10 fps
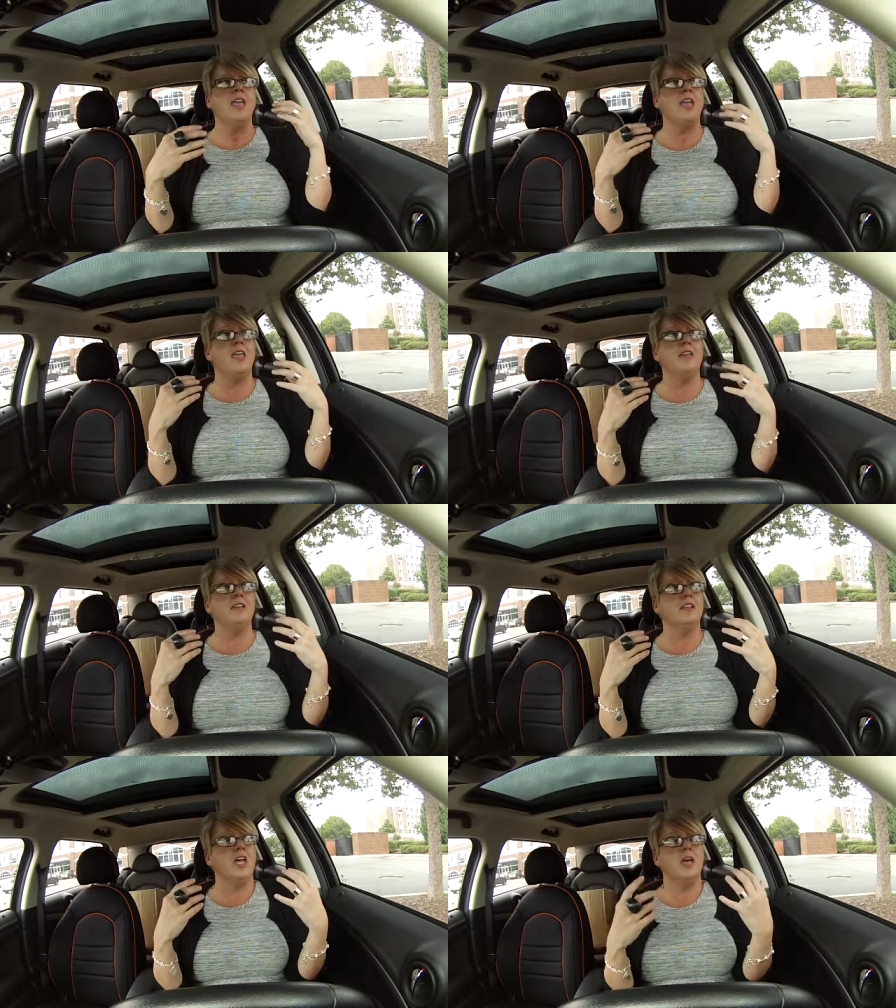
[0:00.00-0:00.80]
it
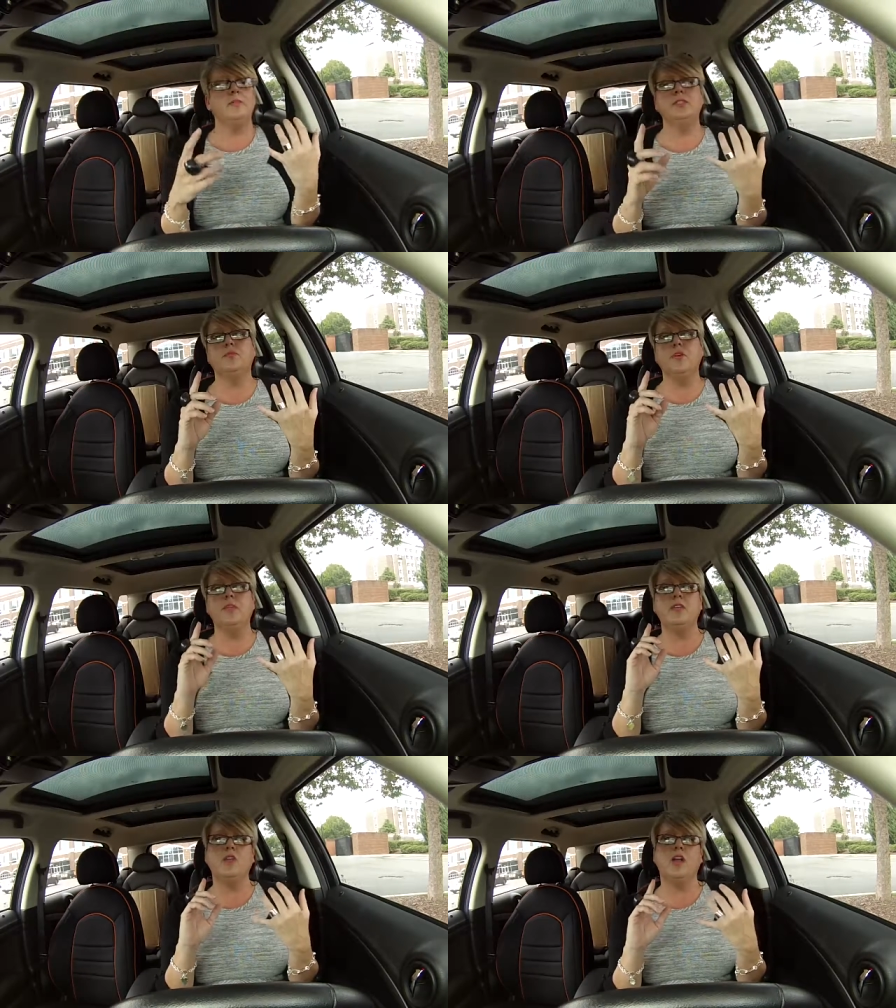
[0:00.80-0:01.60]
comes from
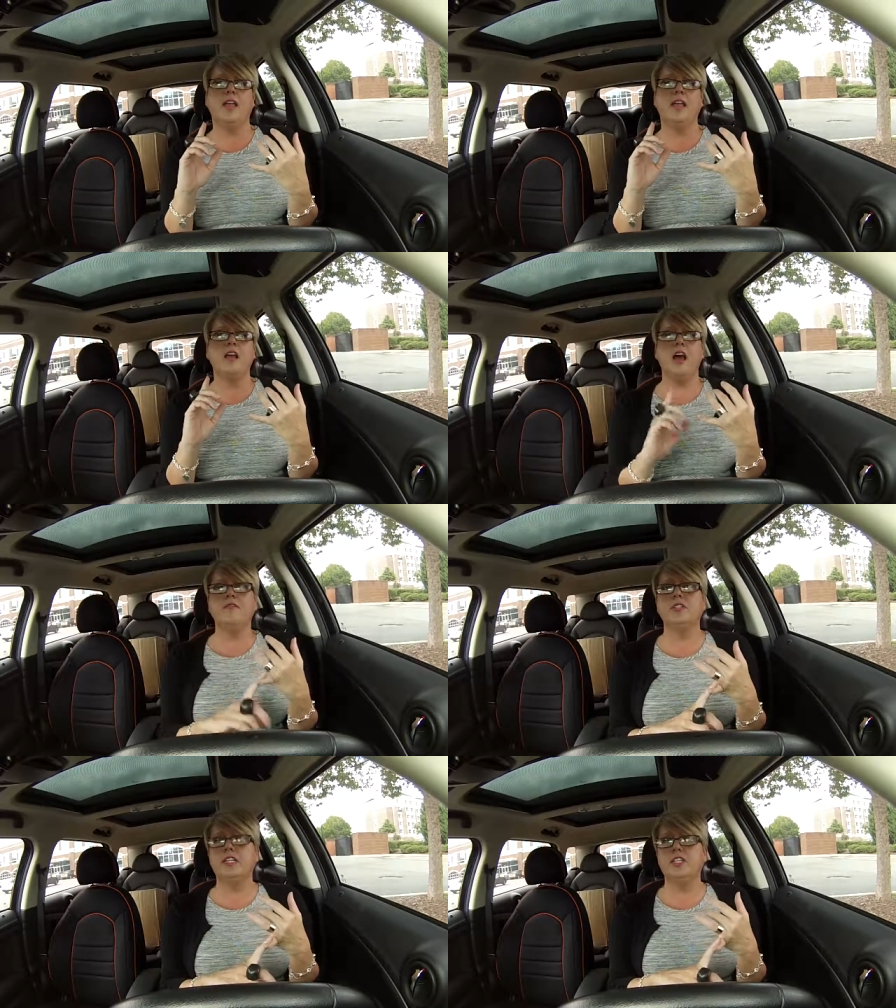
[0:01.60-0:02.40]
either a
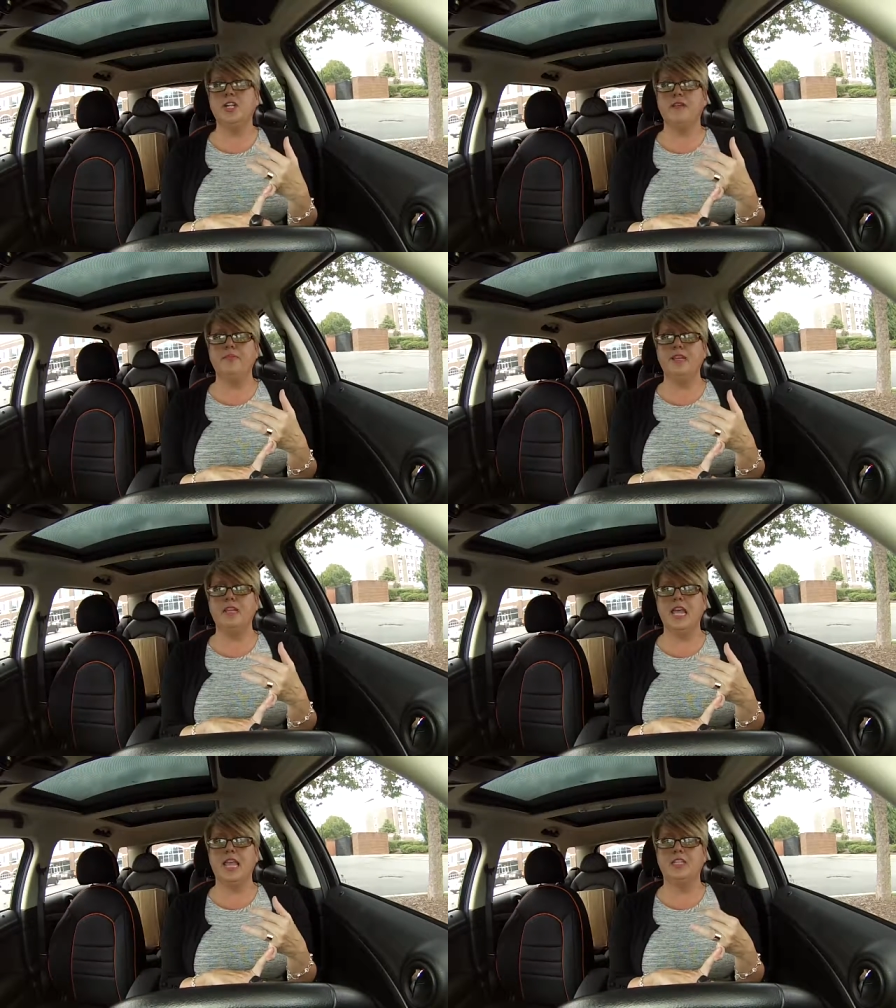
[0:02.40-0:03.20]
conversation I've been
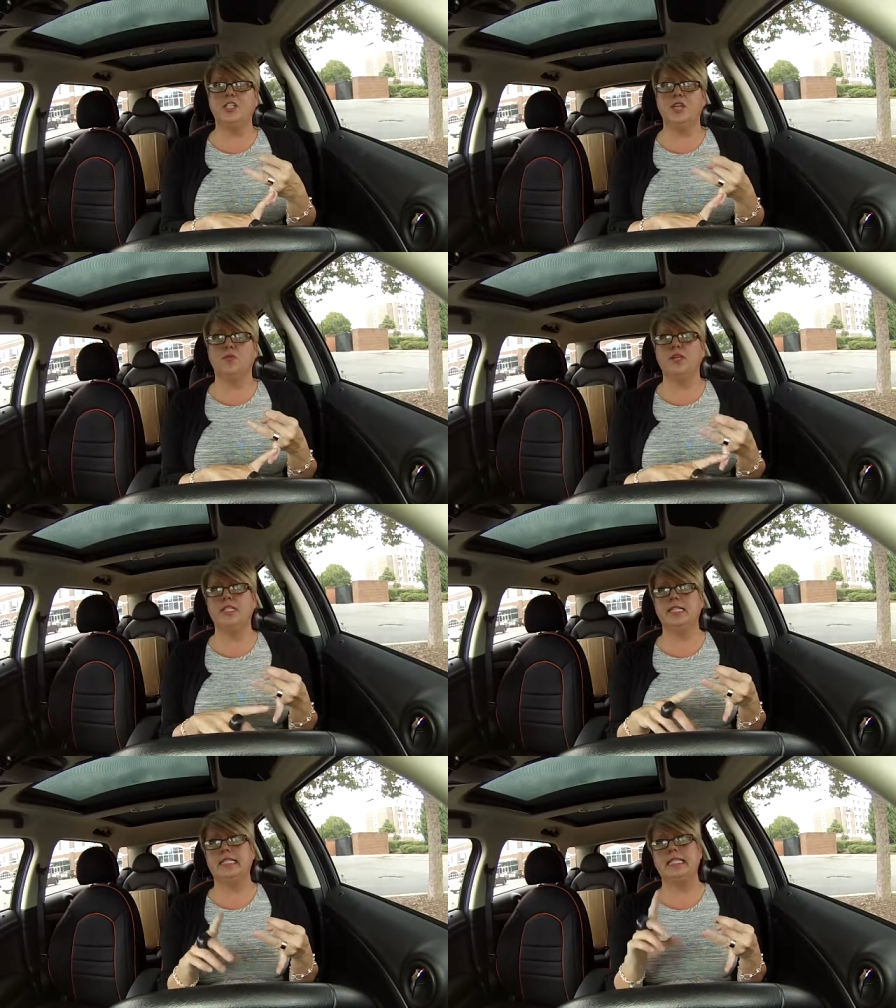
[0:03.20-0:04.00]
engaged in
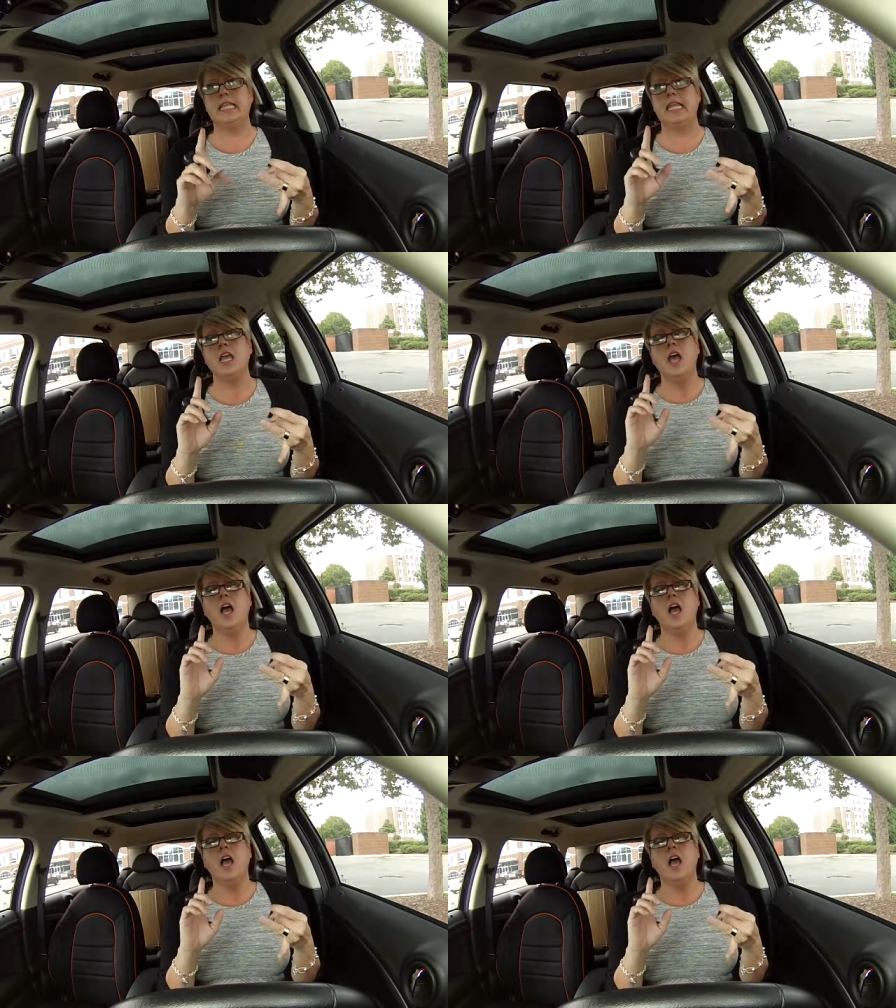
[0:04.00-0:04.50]
recently,